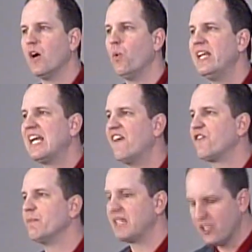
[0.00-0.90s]
A winning
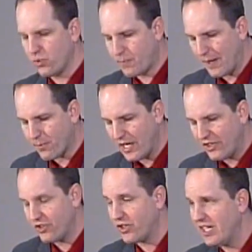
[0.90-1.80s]
effort begins with
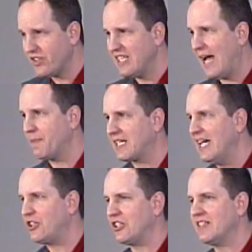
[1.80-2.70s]
preparation. So here's the
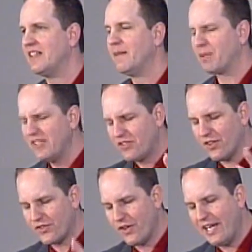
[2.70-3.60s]
application. Please
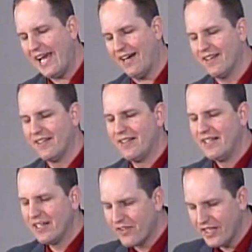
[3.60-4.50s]
don't zone out.
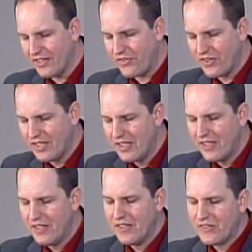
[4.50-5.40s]
Hear this.
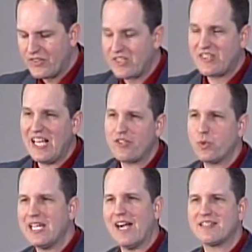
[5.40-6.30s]

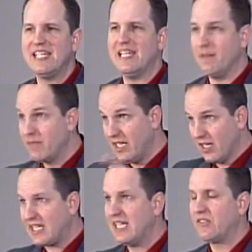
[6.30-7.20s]
Success with our team
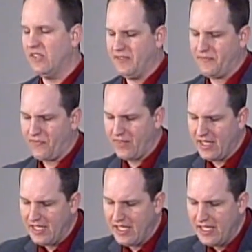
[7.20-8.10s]
here at Kingsland
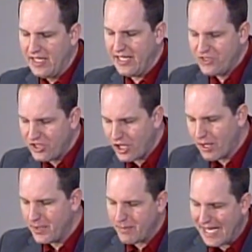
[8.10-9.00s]
is
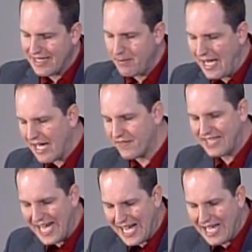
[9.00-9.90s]
determined by the amount
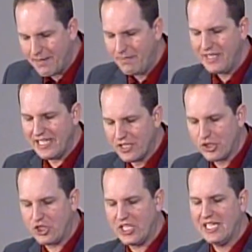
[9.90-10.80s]
of time,
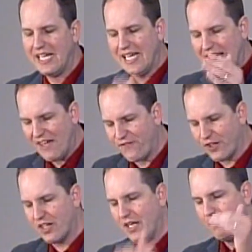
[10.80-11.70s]
energy,
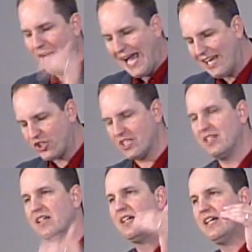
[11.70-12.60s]
effort,
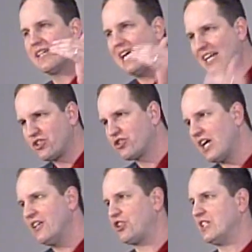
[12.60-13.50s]
passion, and
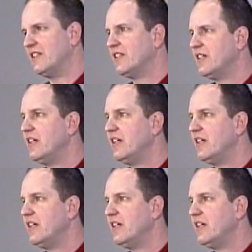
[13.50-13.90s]
concentration